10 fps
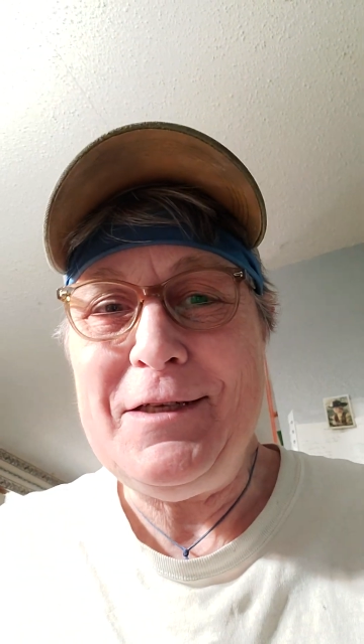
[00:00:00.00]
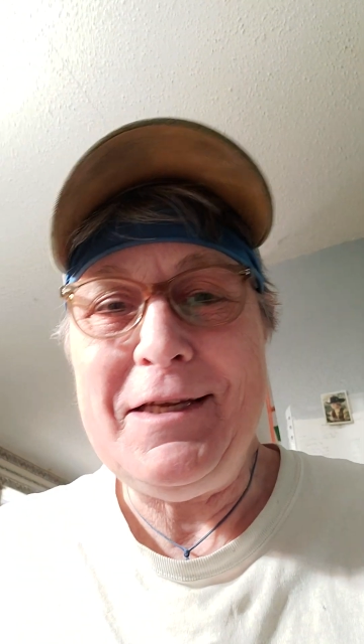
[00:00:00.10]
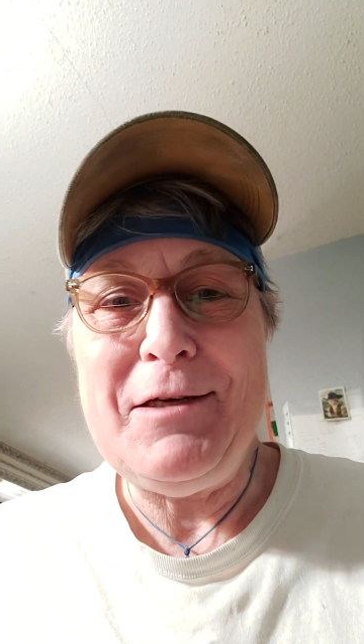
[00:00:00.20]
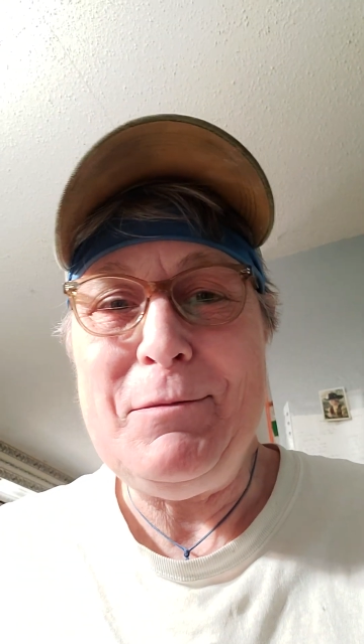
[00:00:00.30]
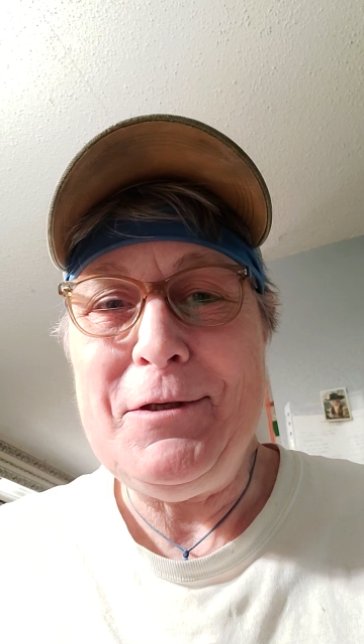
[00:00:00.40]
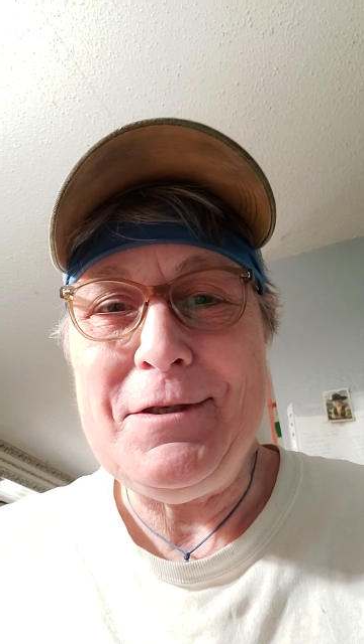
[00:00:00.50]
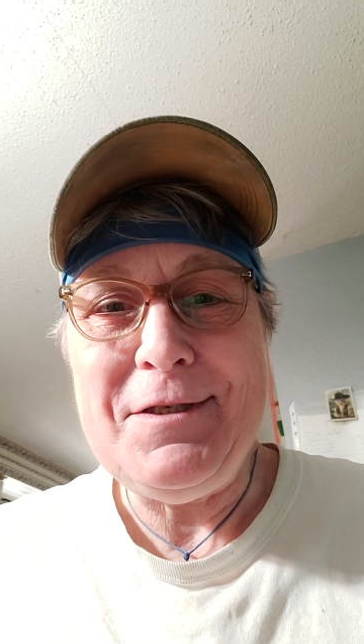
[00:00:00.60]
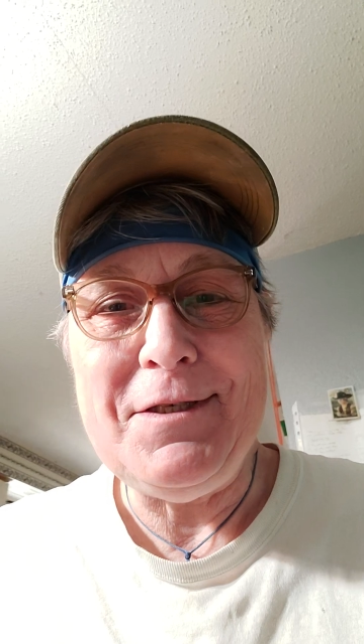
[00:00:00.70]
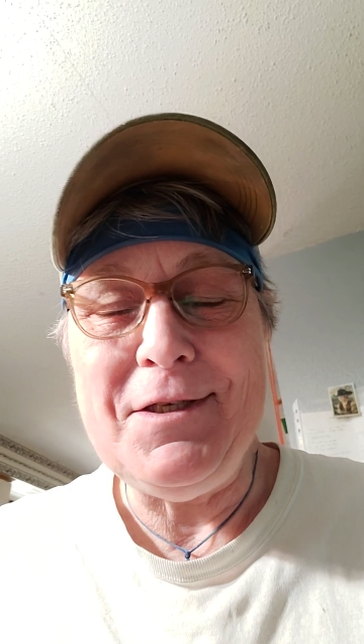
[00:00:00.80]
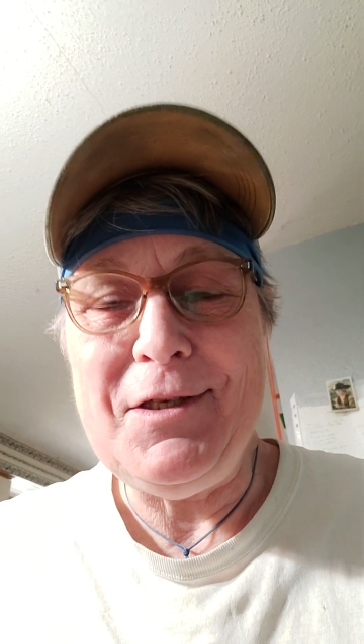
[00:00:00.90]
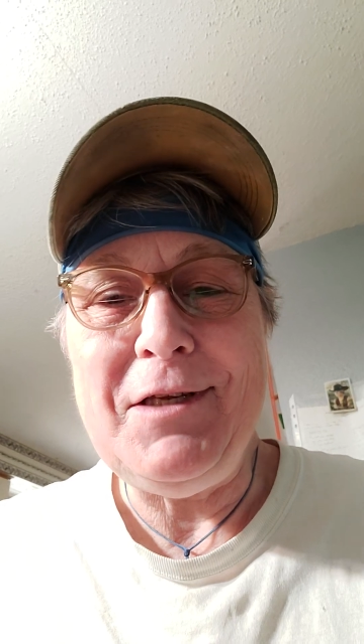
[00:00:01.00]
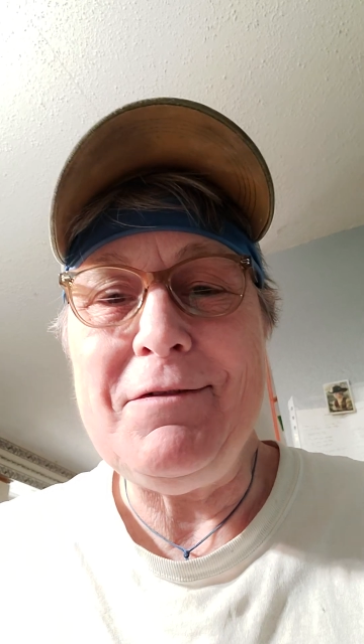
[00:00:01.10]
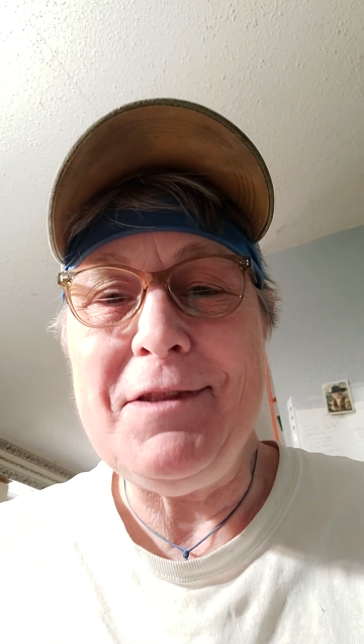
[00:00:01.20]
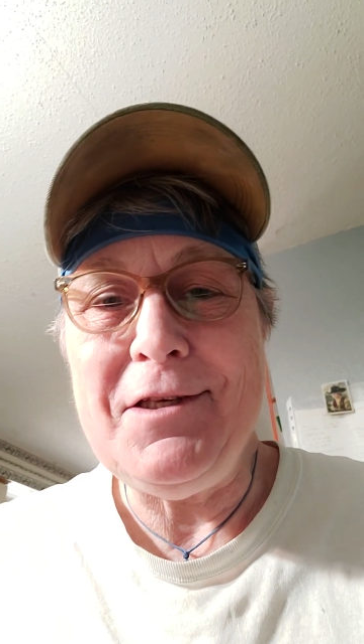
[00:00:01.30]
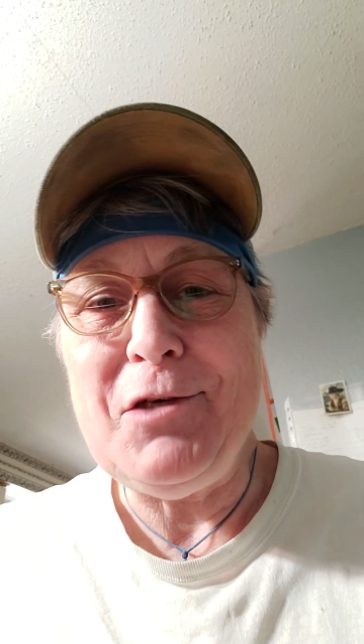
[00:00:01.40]
Deb, you're silly to
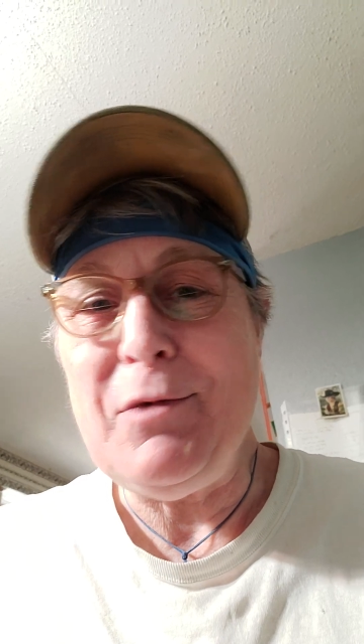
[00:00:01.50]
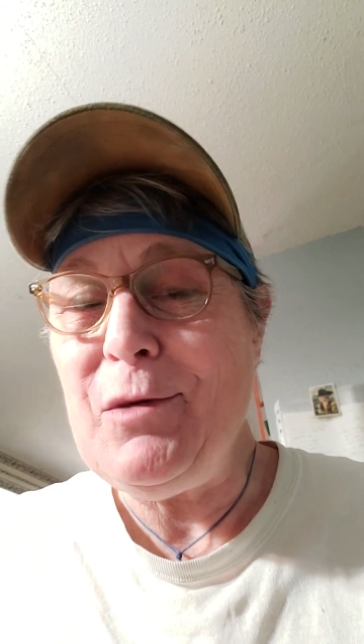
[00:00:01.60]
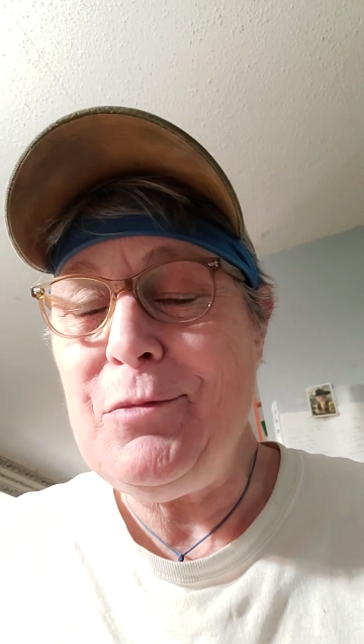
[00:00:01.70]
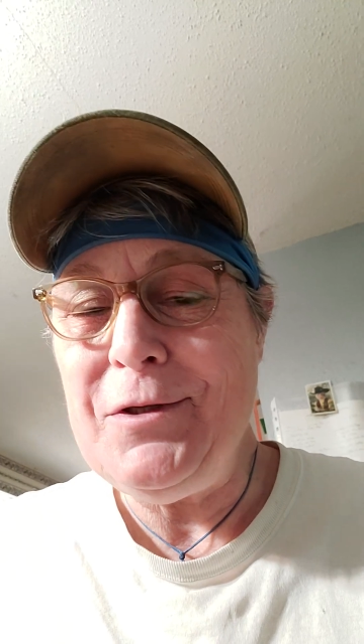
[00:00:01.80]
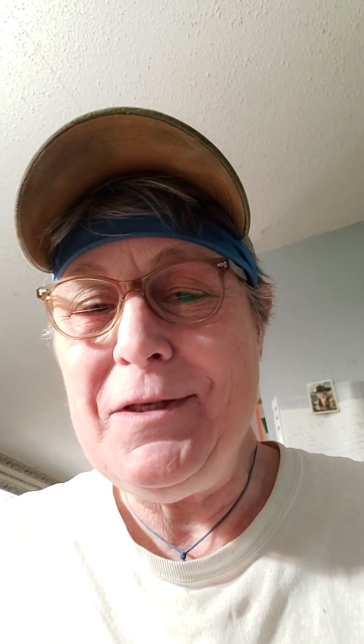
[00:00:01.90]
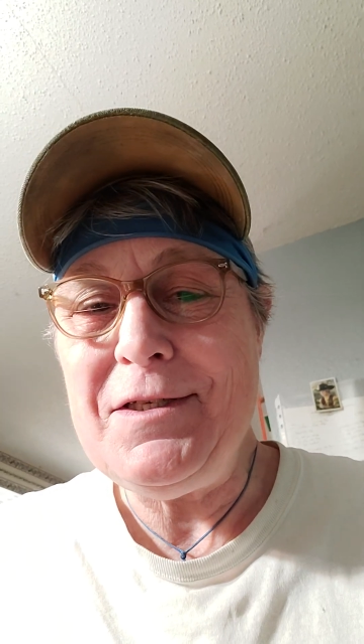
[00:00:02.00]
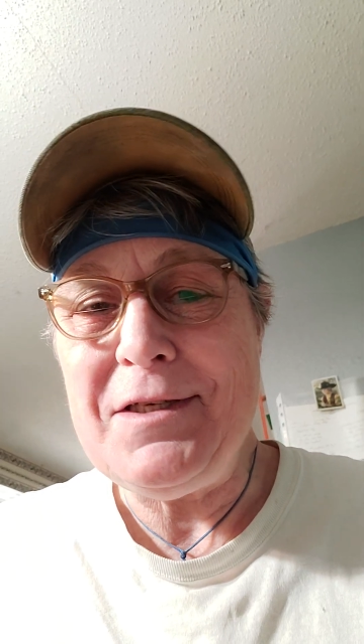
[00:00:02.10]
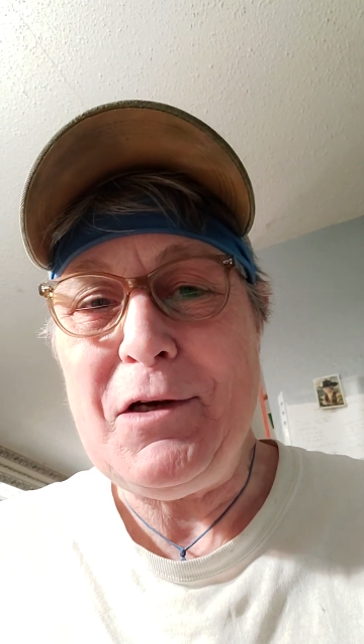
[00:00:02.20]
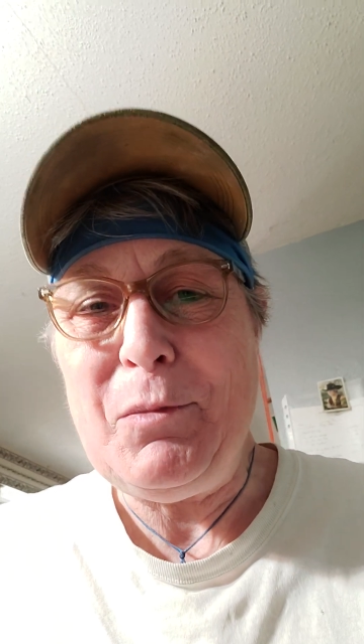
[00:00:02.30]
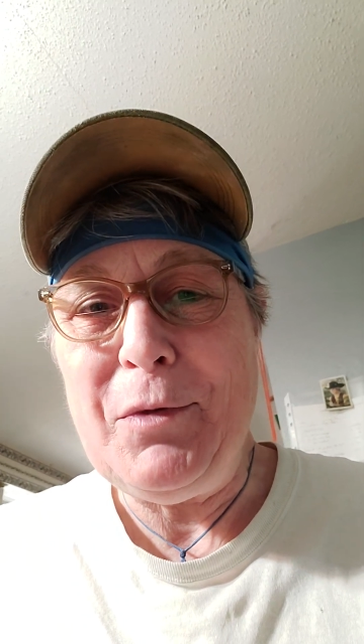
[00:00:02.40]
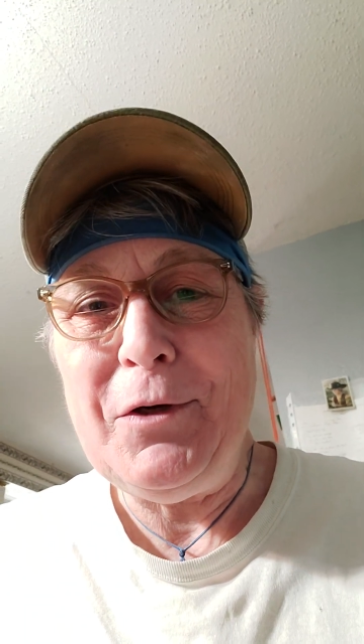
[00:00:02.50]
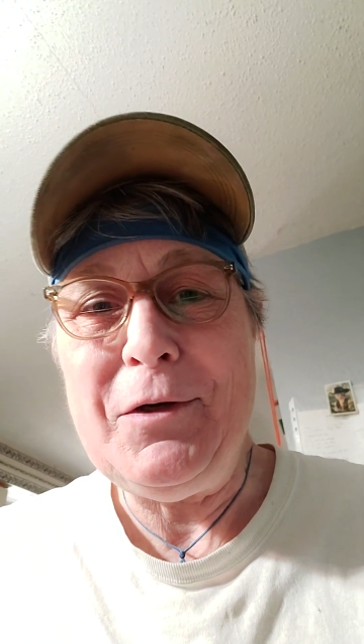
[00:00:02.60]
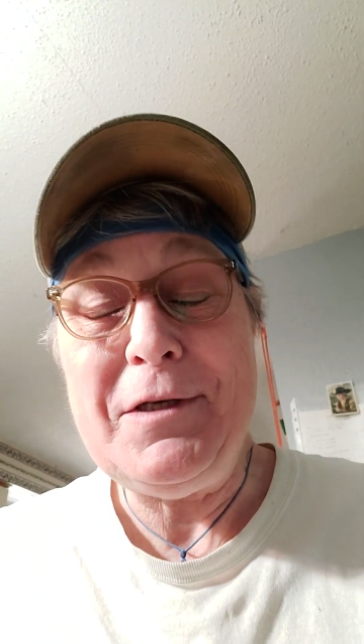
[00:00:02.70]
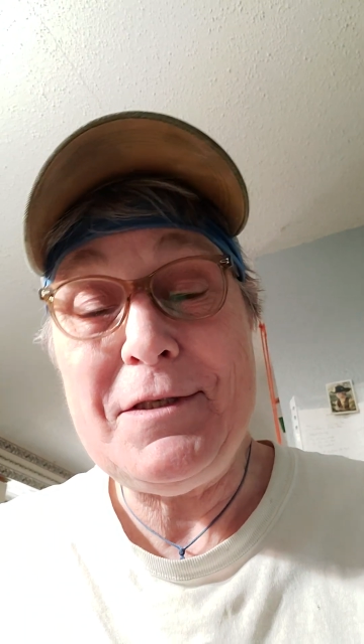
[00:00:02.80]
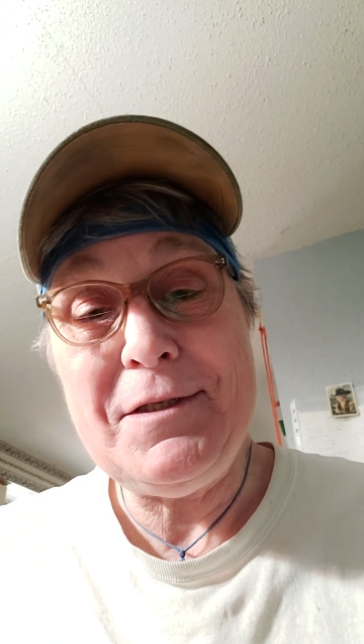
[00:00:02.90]
even think about putting this on a
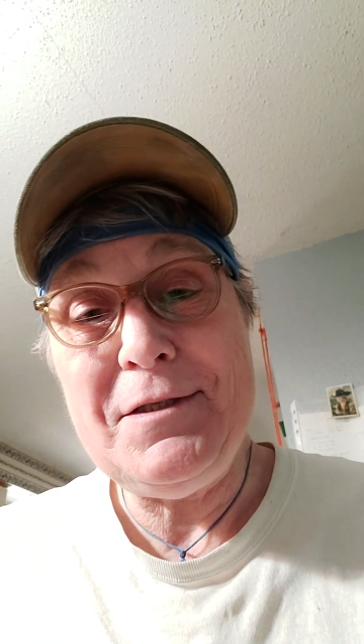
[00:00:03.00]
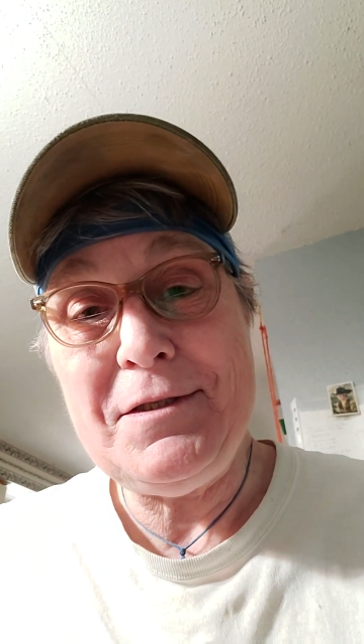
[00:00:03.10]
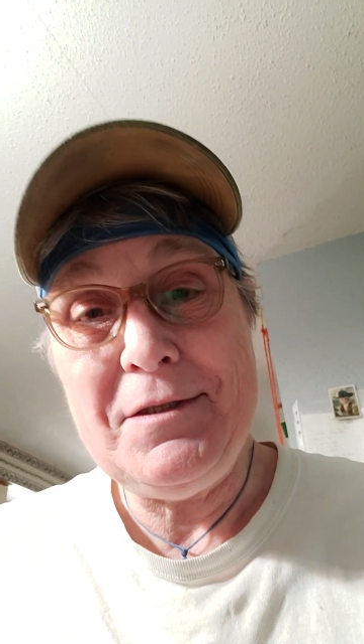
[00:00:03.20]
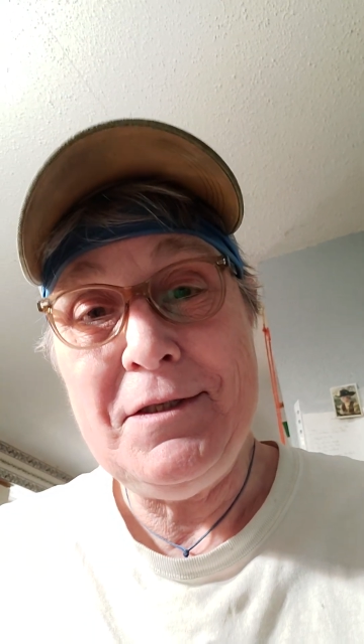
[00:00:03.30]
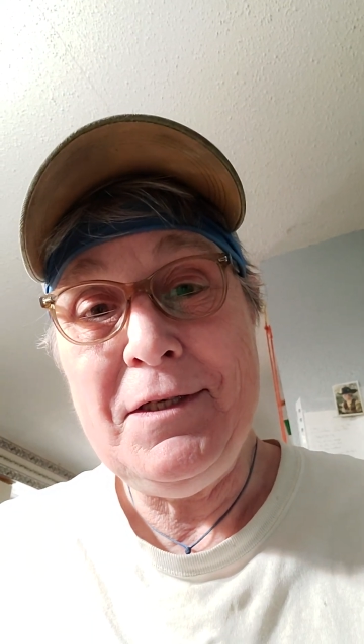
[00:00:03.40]
boat because it's